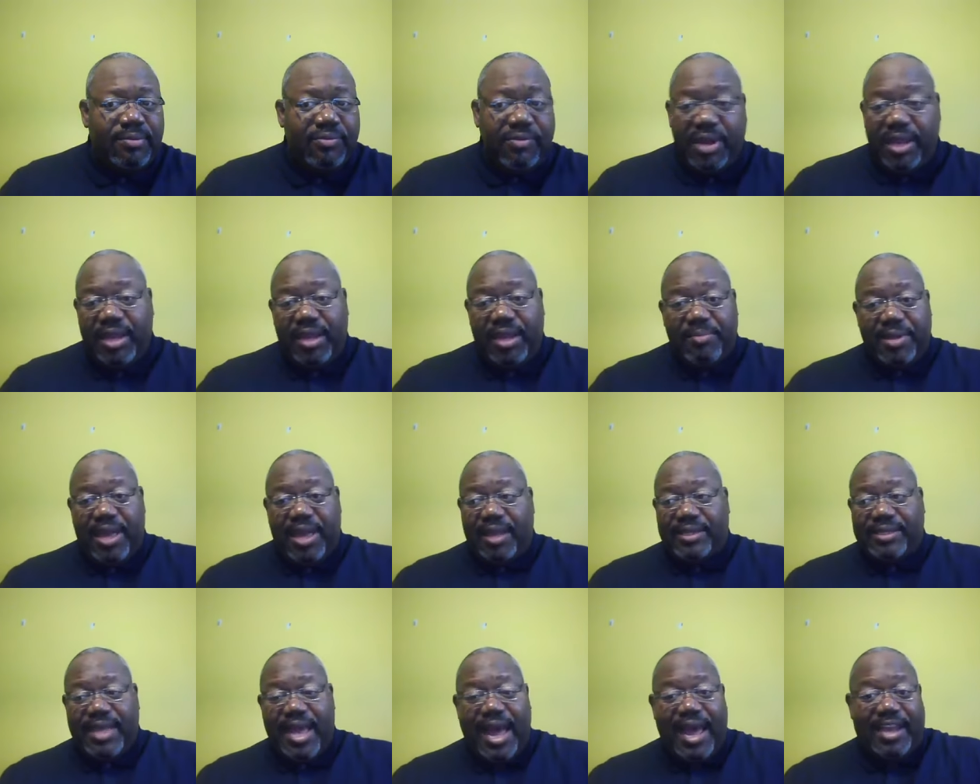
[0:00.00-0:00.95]
Really,
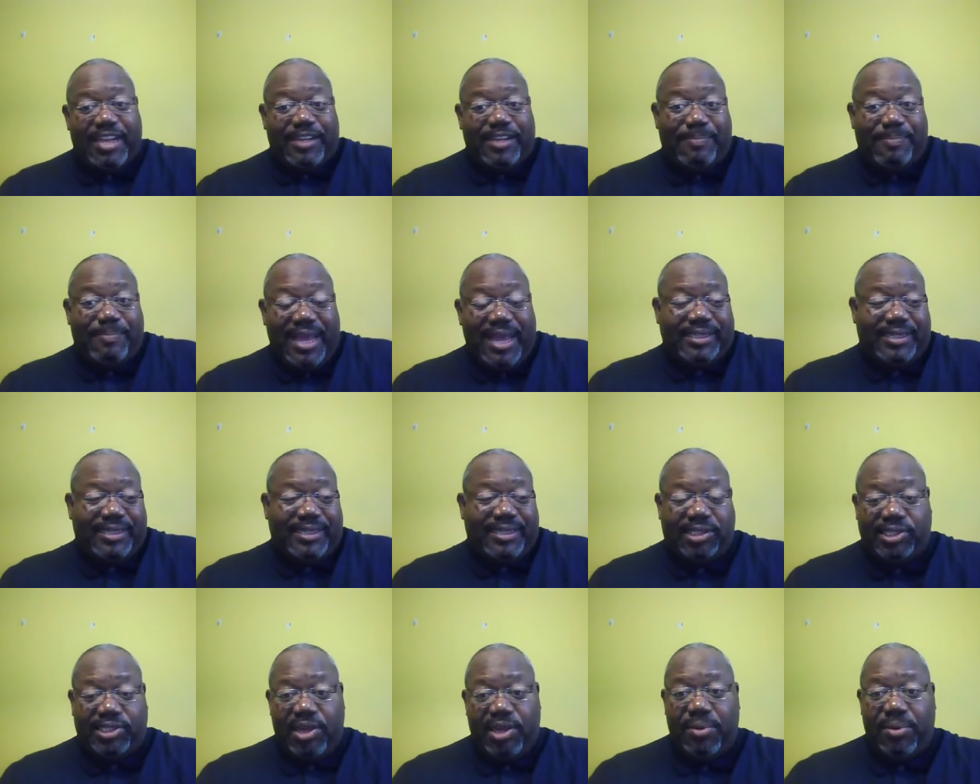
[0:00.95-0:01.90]
because God has blessed us
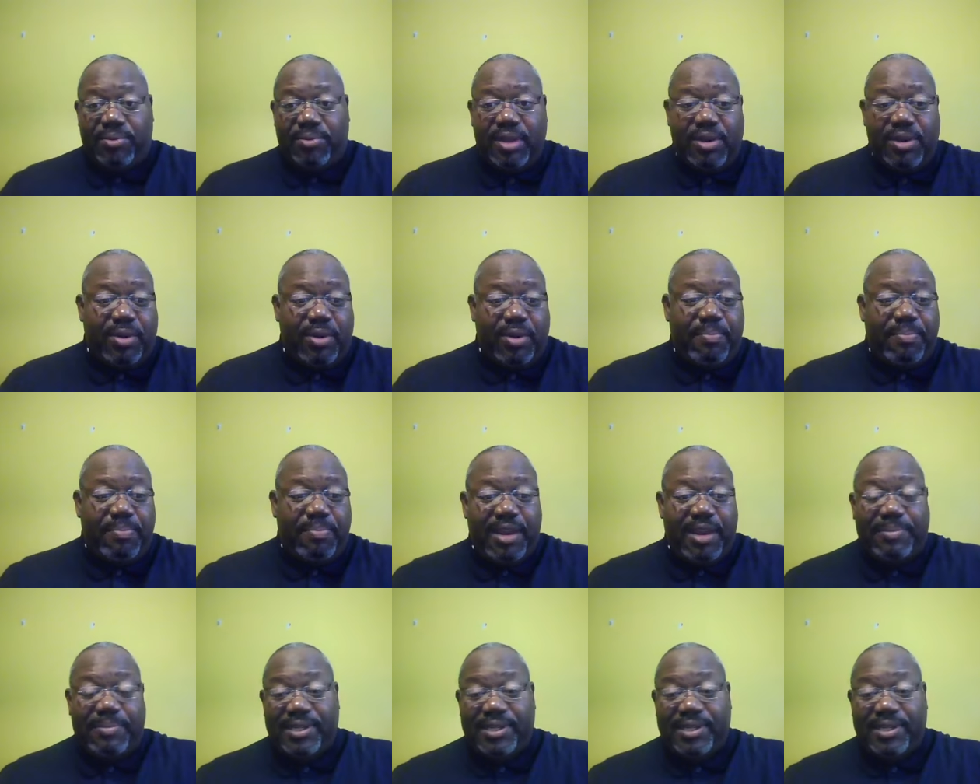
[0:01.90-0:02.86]
so in order to be
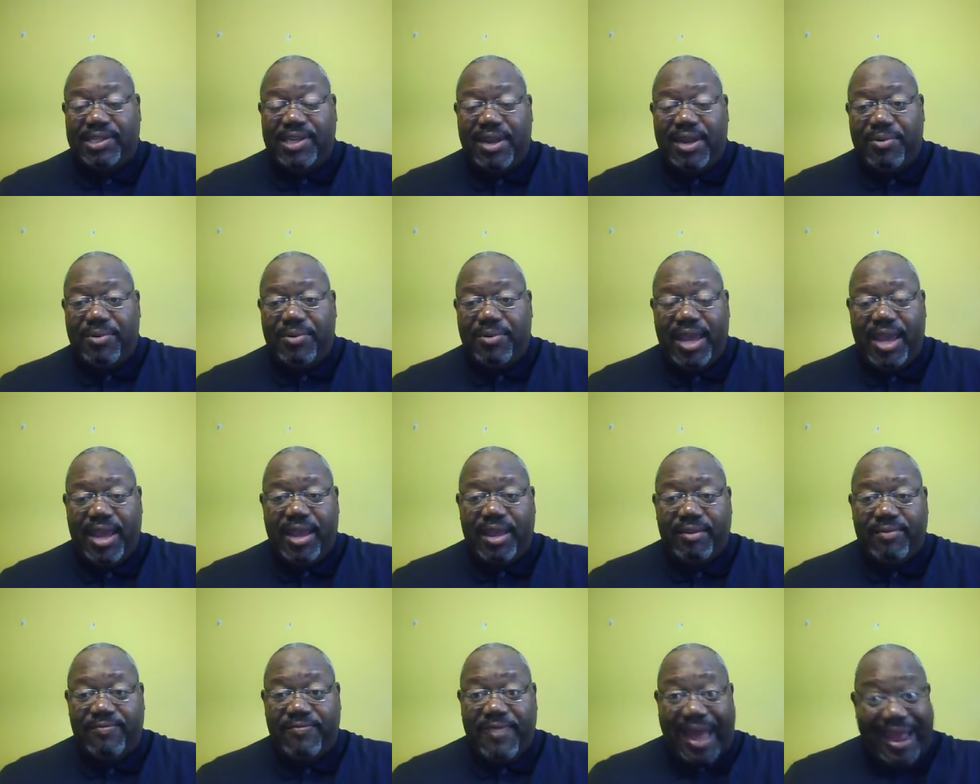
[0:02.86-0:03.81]
in the position that we're
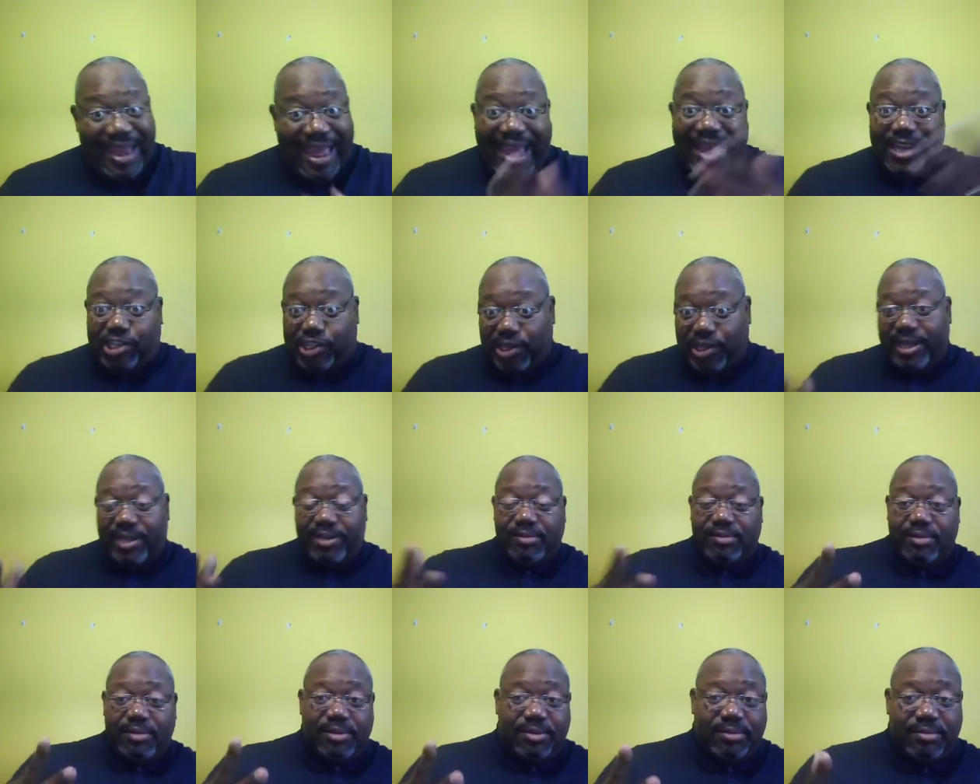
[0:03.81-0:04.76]
in financially,
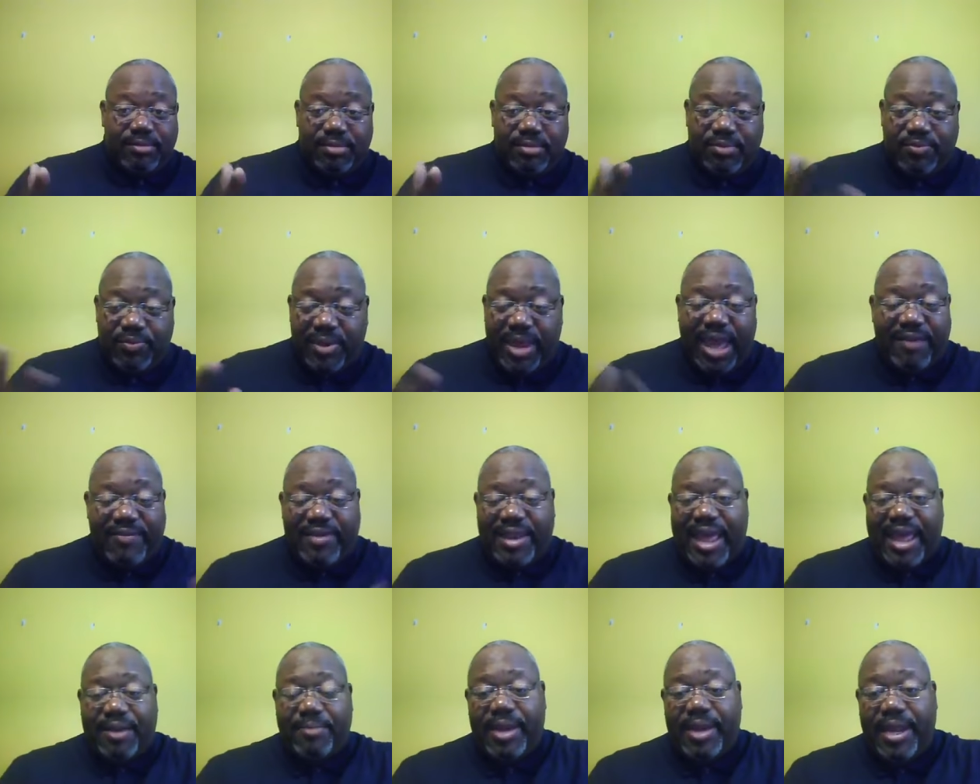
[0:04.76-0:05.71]
if we have a
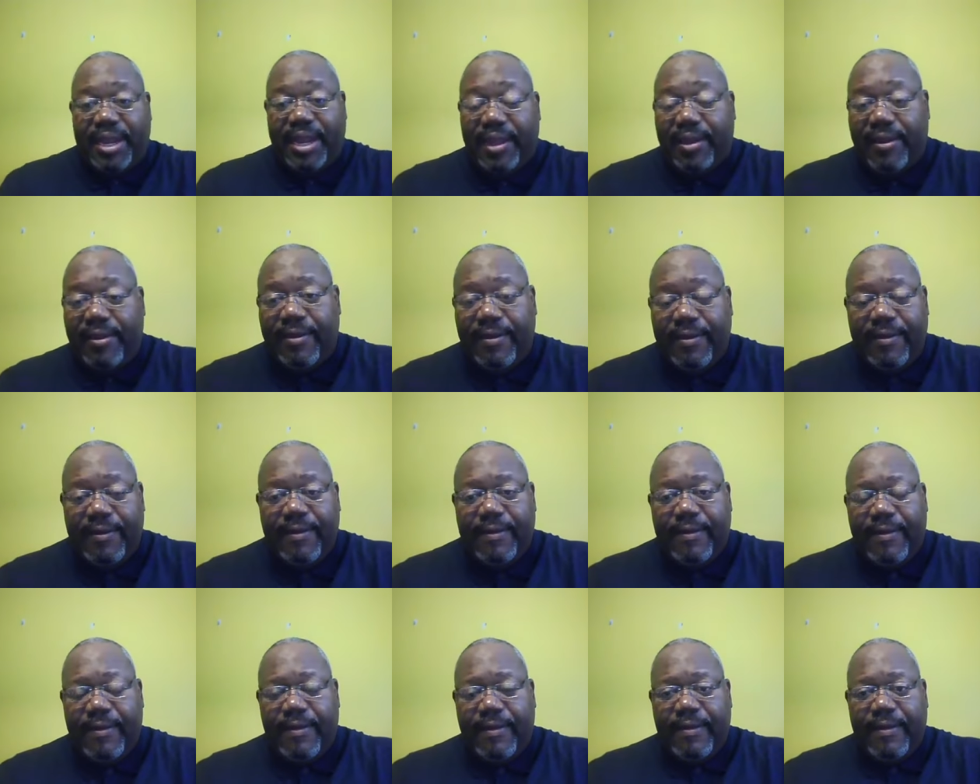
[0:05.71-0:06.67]
lot of money.
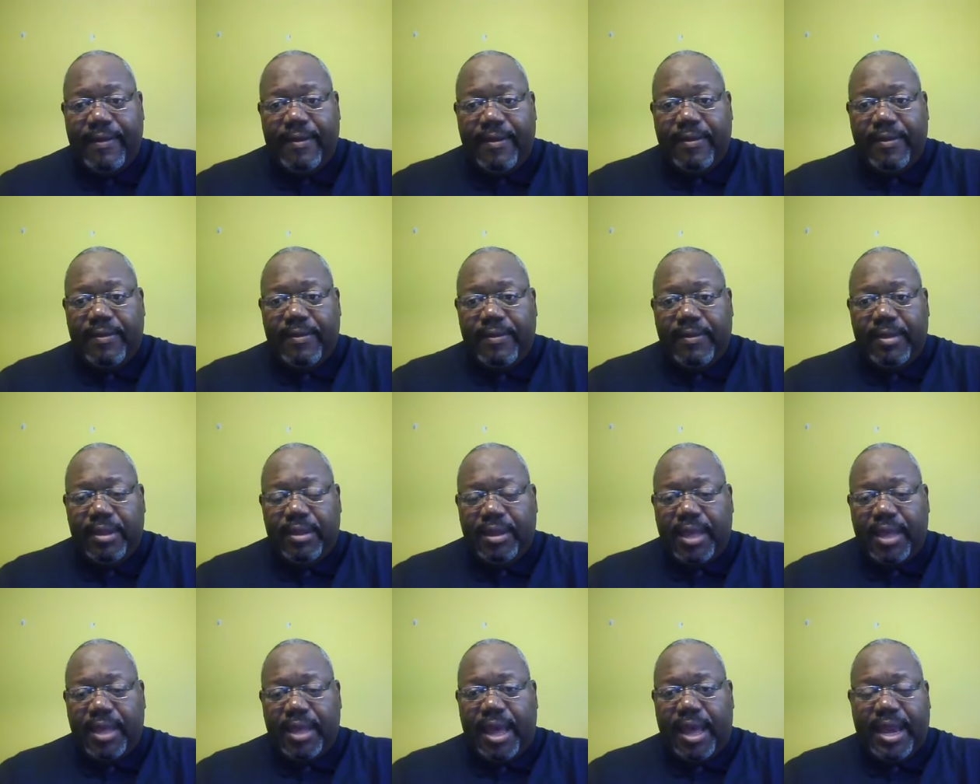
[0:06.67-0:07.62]

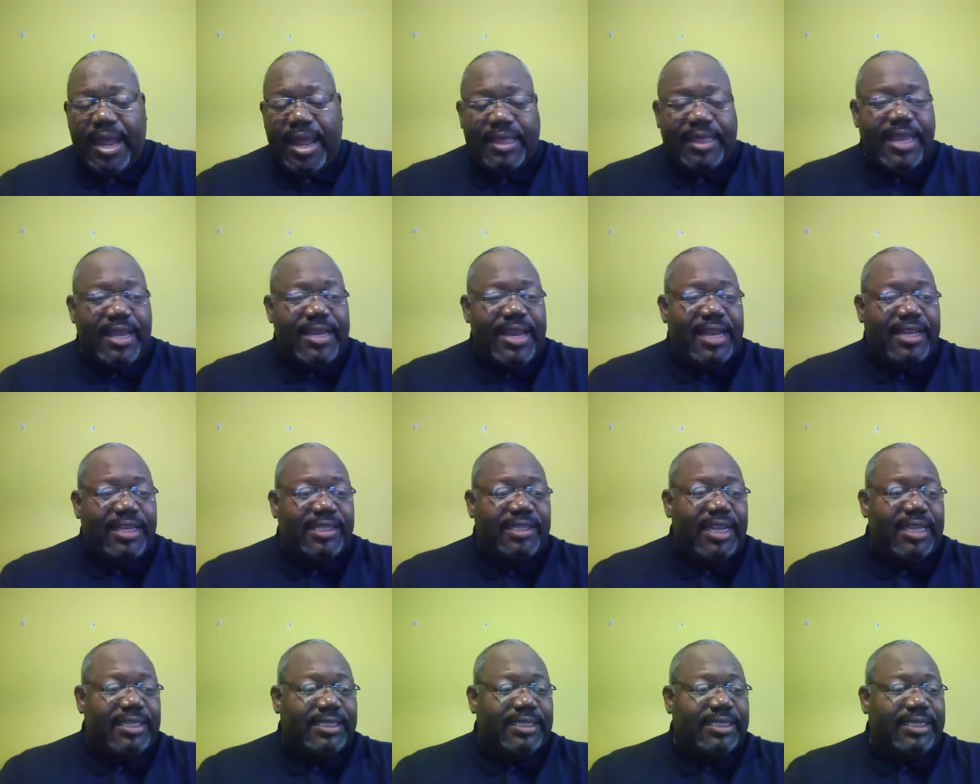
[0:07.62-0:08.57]
Uh, and I think that
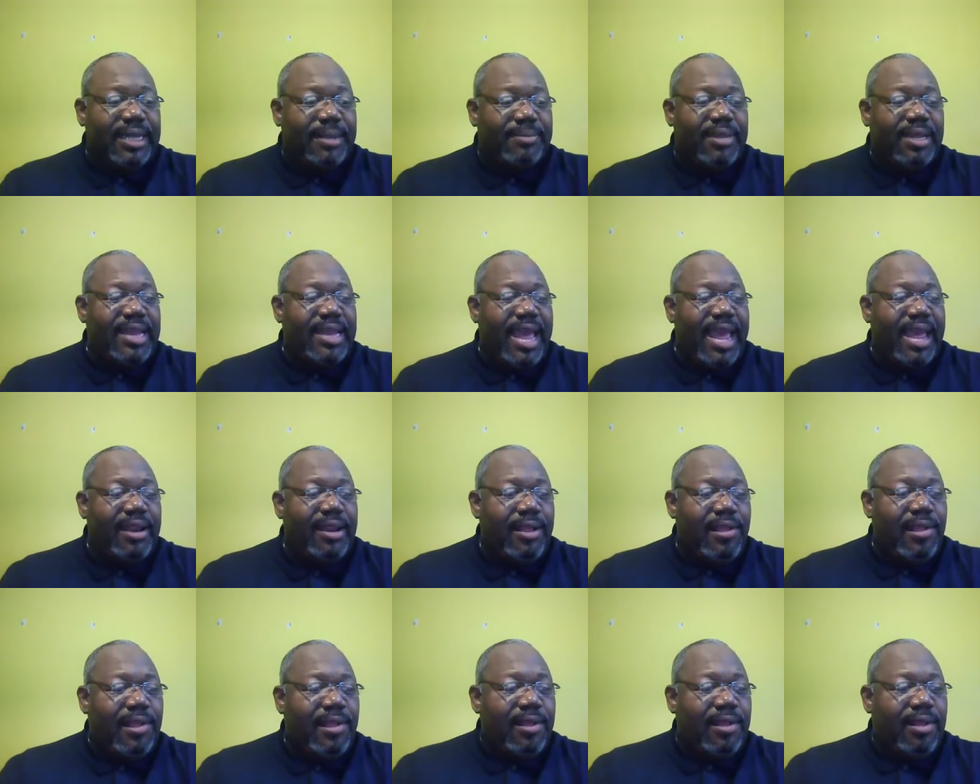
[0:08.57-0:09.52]
th- this is something that
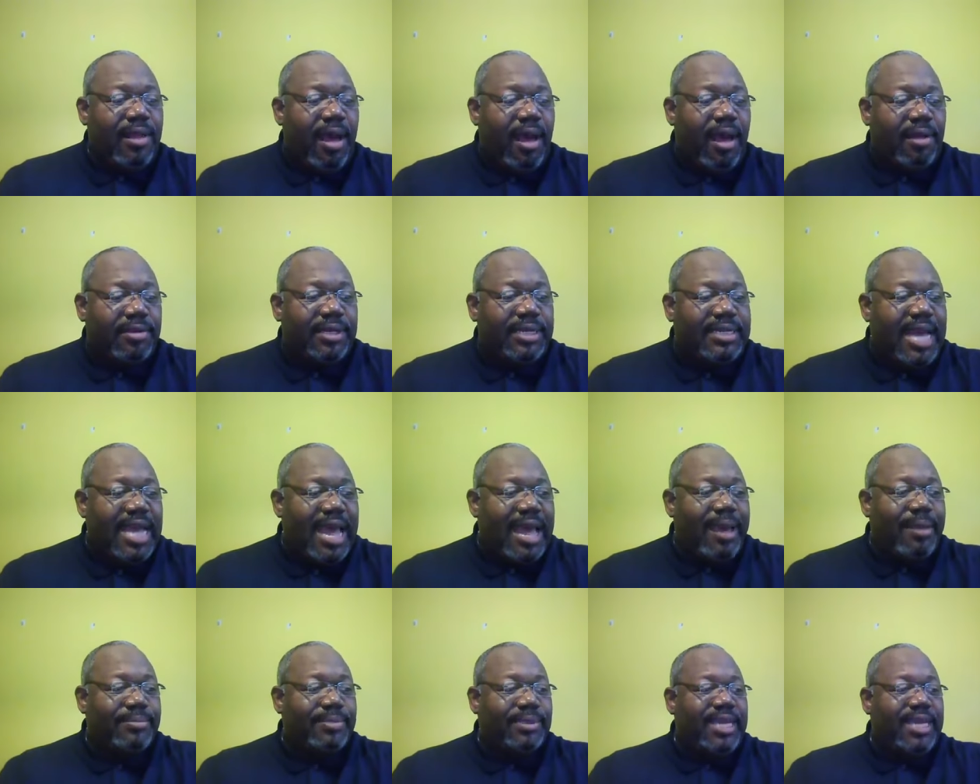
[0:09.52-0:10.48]

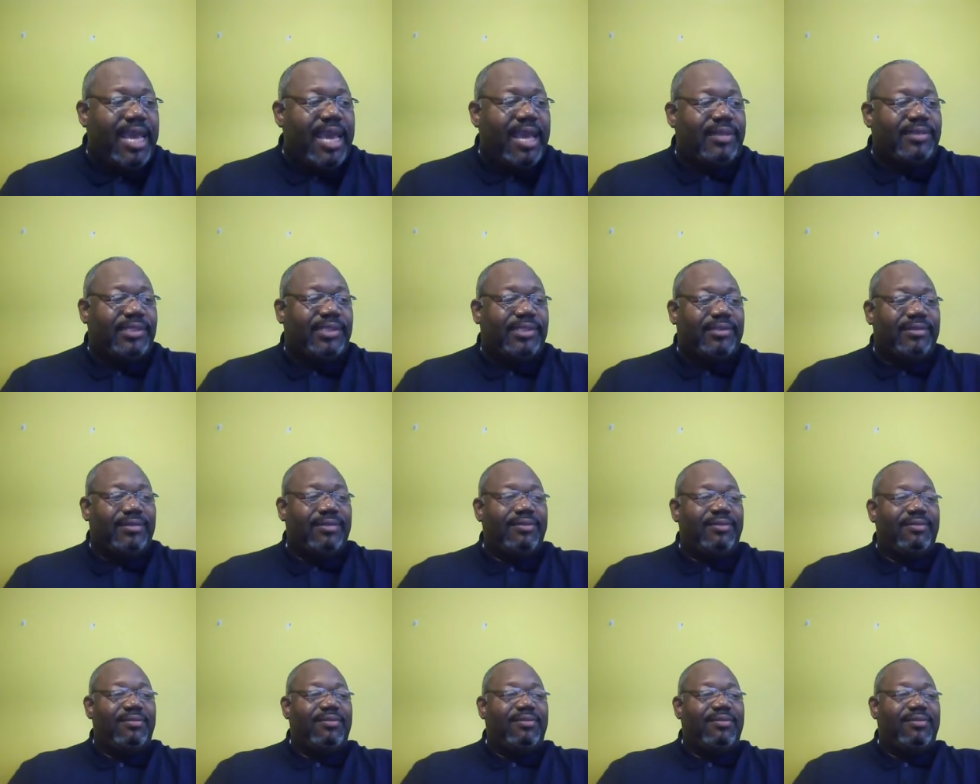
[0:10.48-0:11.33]
oftentimes gets